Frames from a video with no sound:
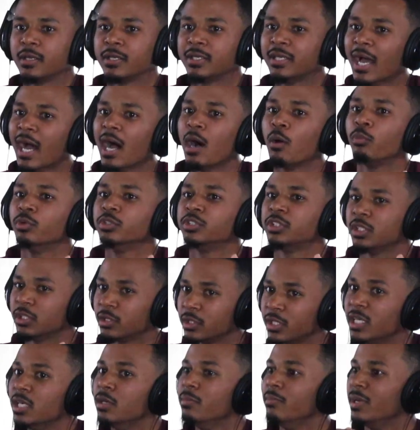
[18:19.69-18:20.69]
God was
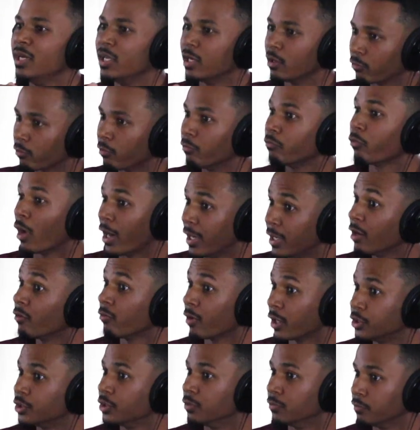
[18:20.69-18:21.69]
leading me in the right
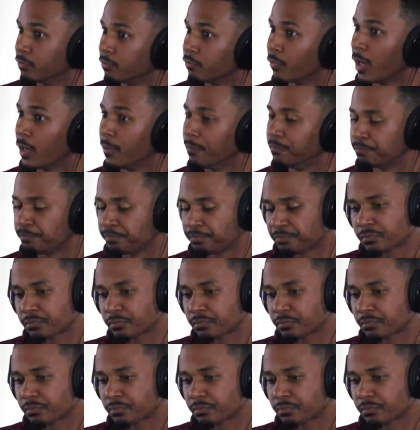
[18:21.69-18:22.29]
direction, right?